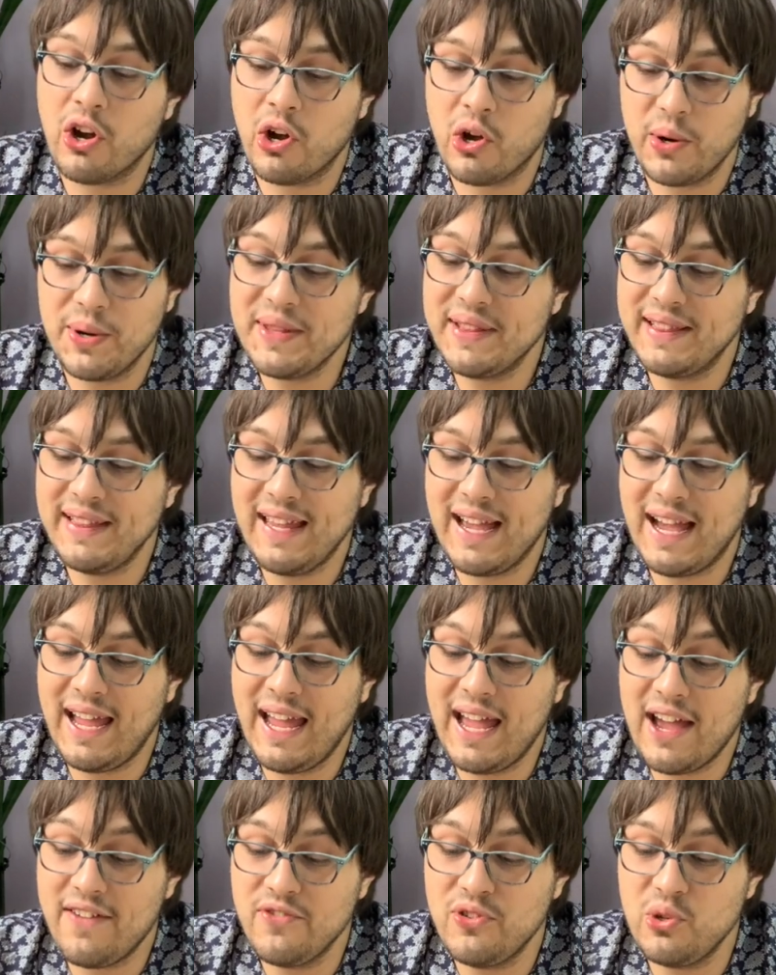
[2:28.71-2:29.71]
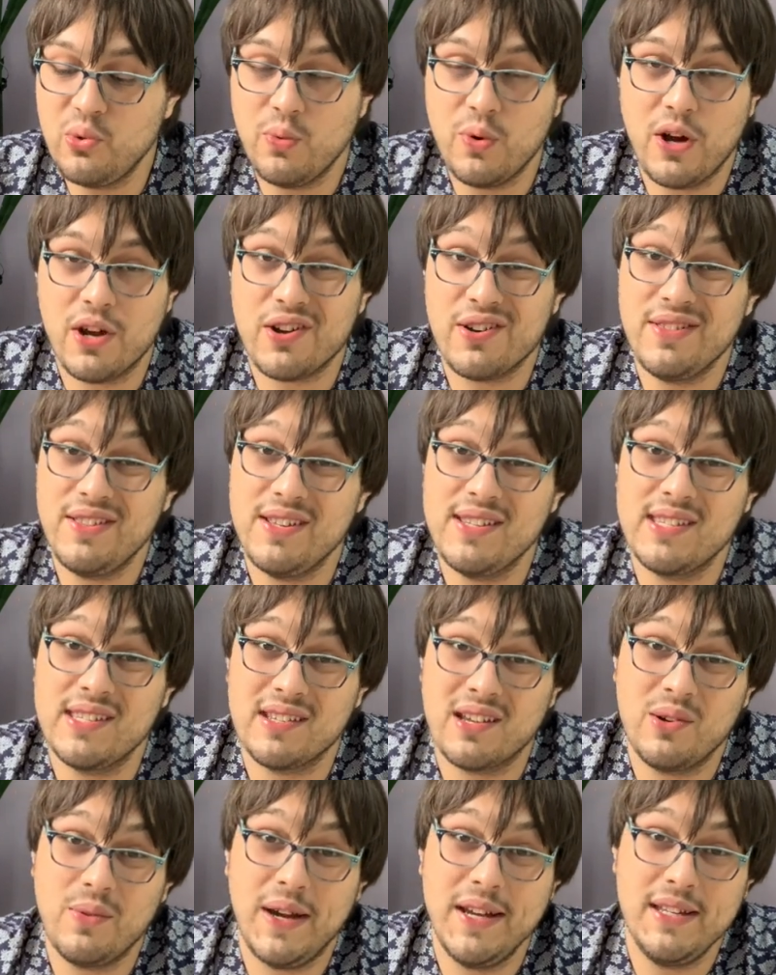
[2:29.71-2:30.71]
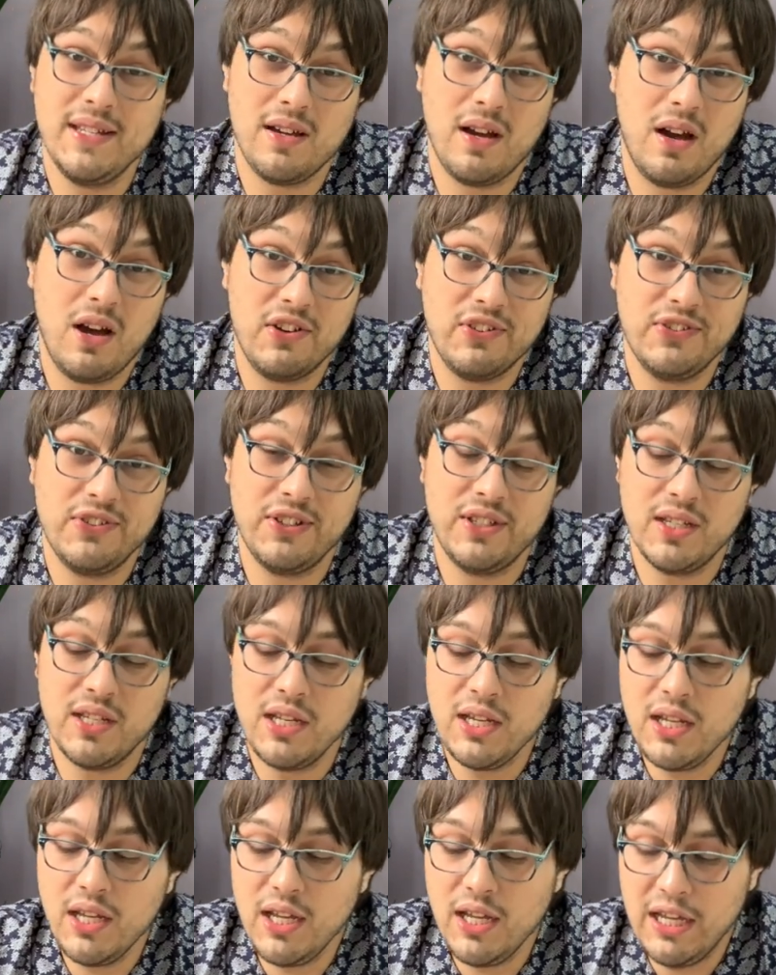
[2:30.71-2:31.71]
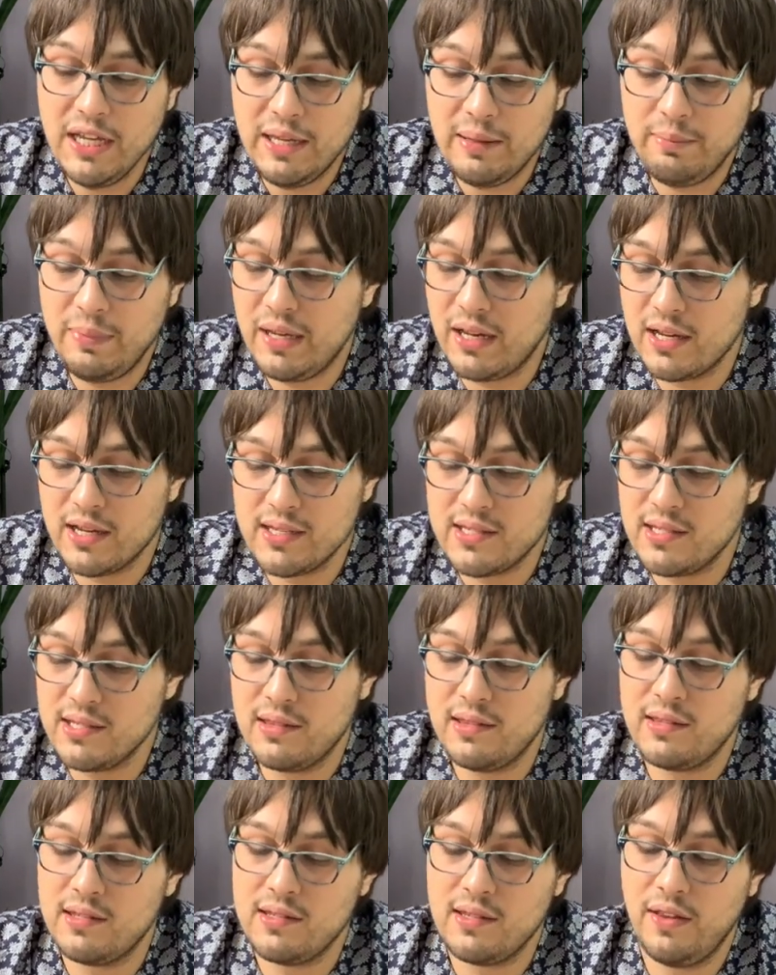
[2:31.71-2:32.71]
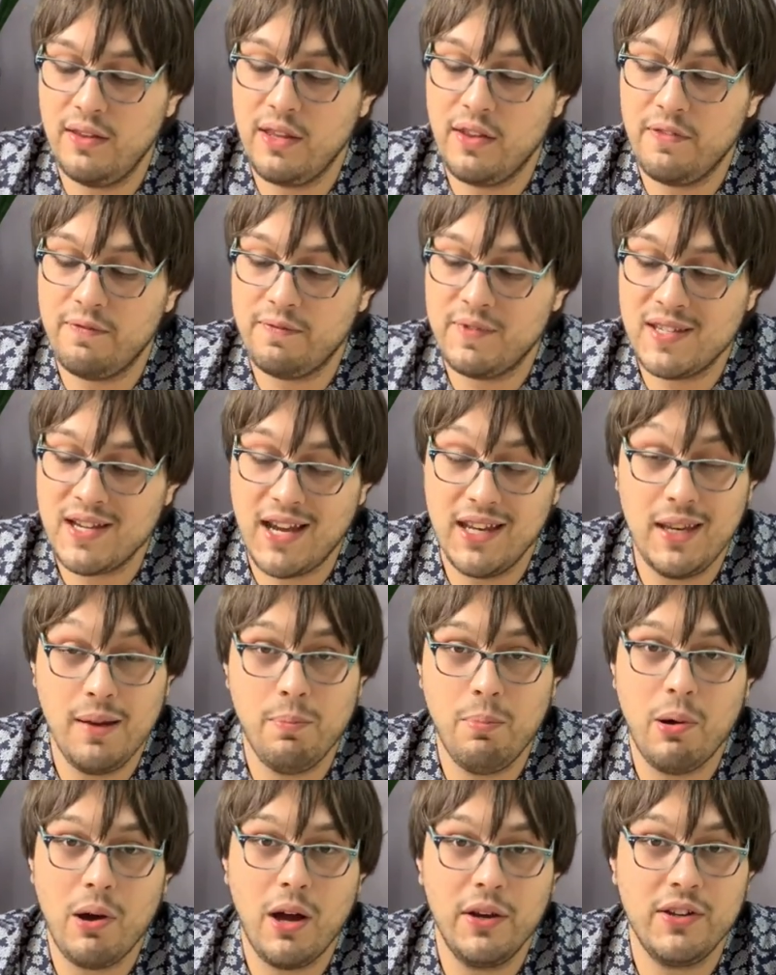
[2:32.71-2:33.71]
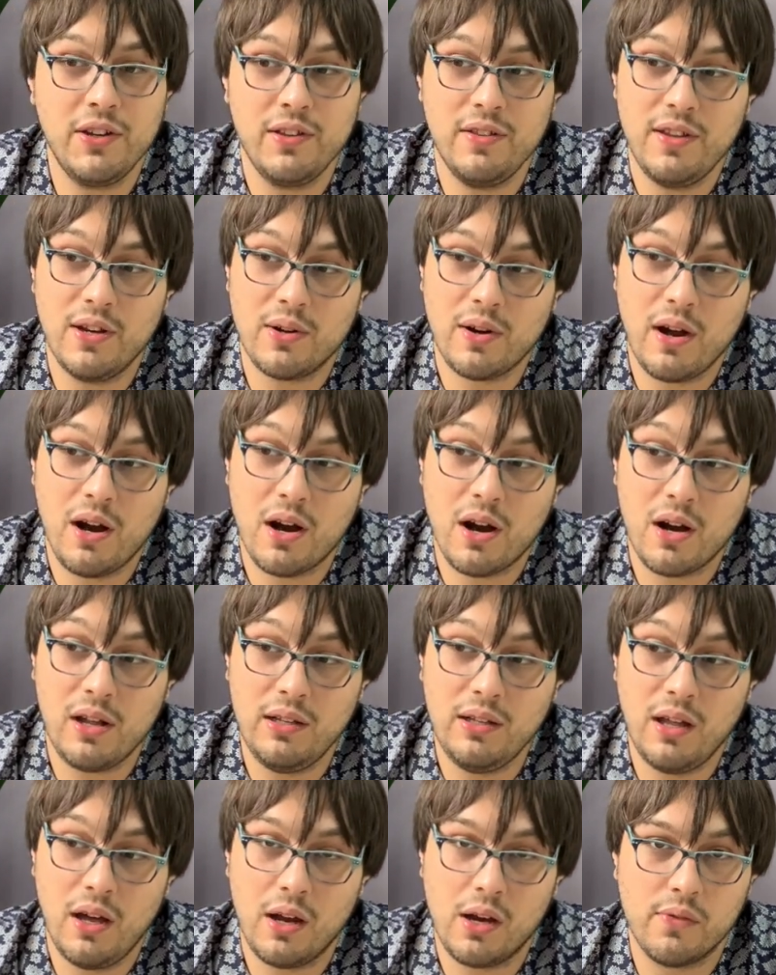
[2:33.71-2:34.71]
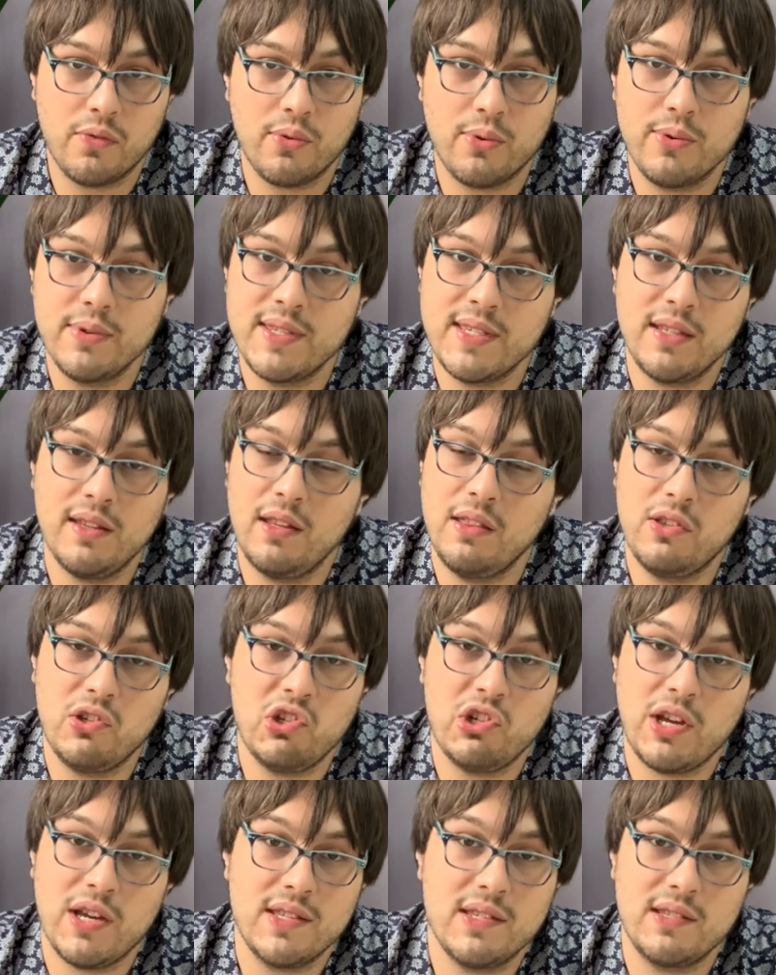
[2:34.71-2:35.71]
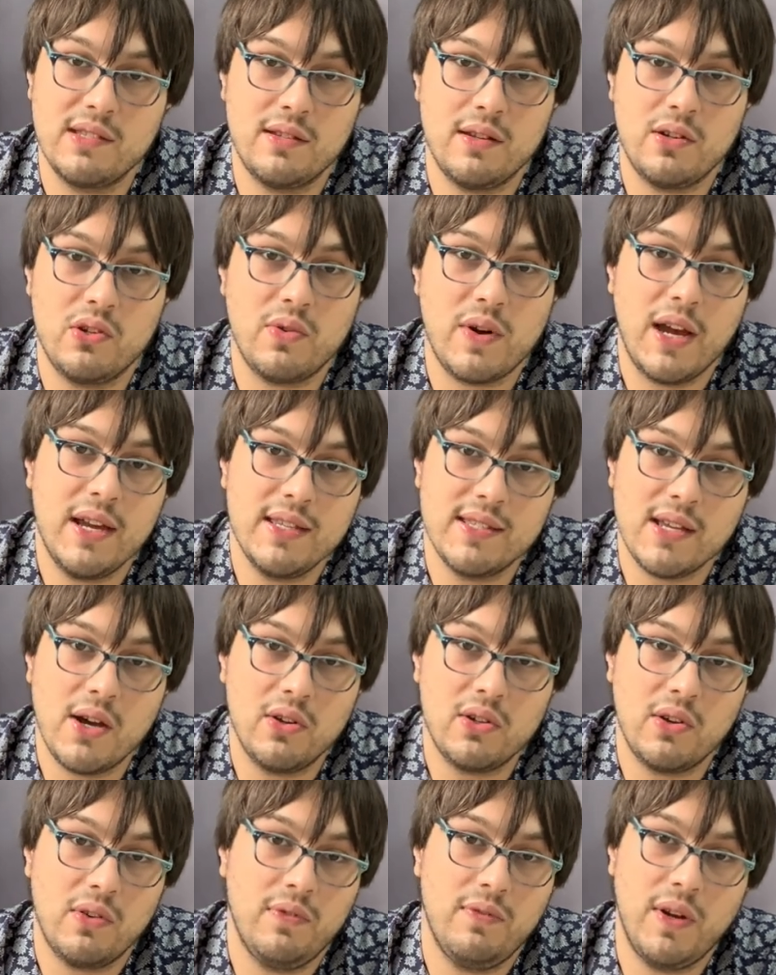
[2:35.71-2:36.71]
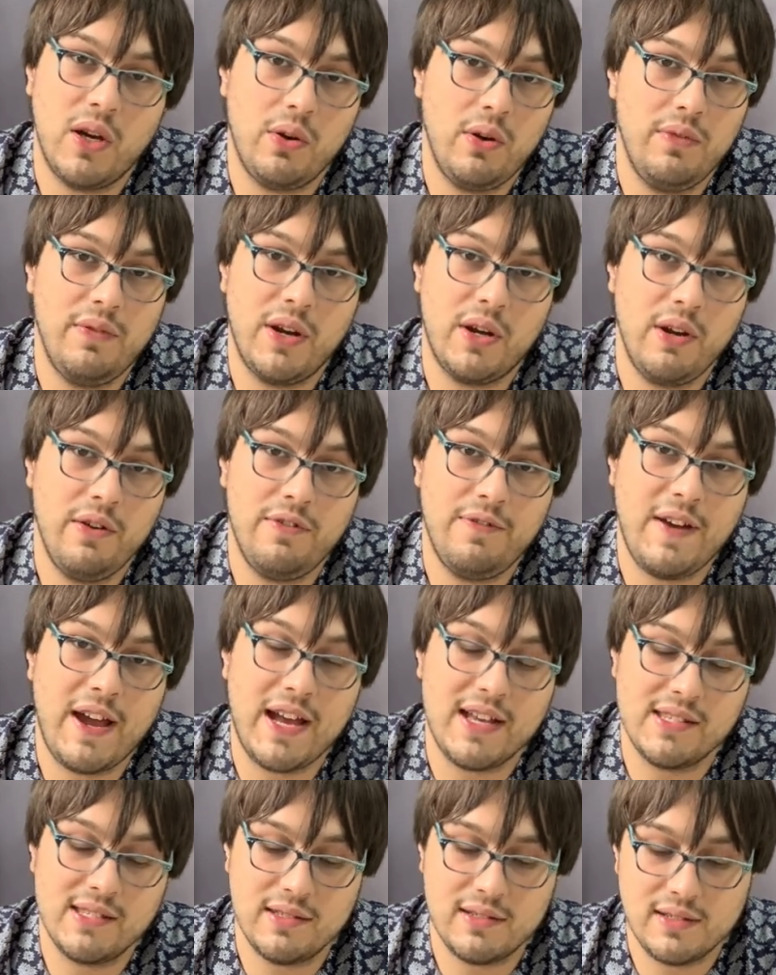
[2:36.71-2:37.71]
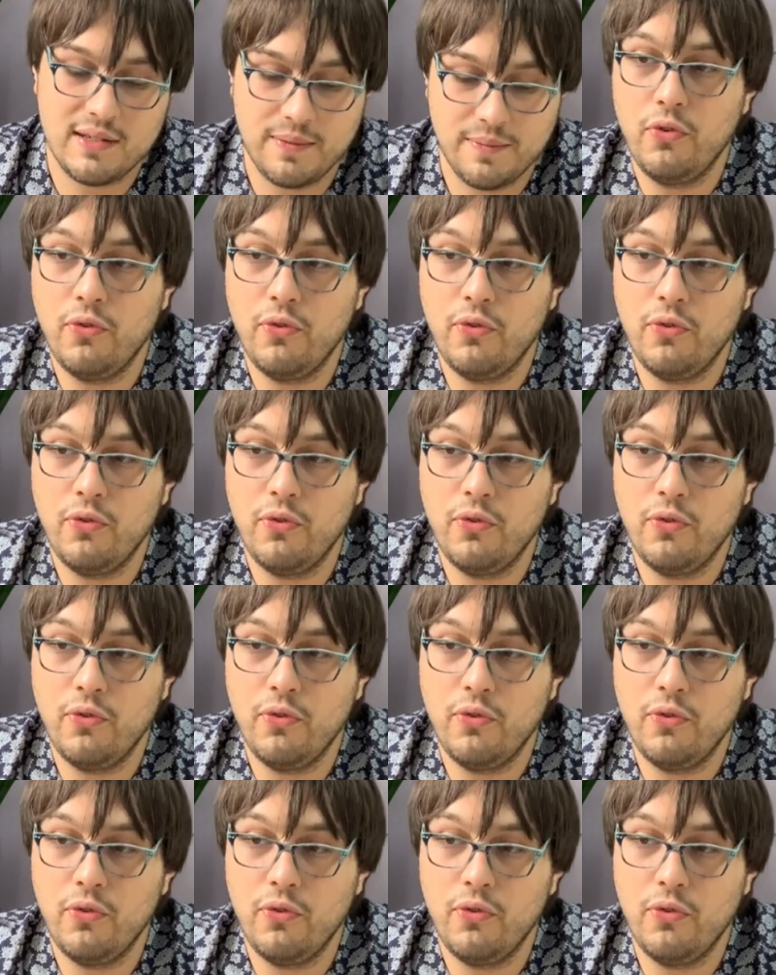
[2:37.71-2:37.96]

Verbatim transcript: Currently, I have to water this quite often because it's in a tiny pot, there are a lot of roots and it just dries out very, very fast.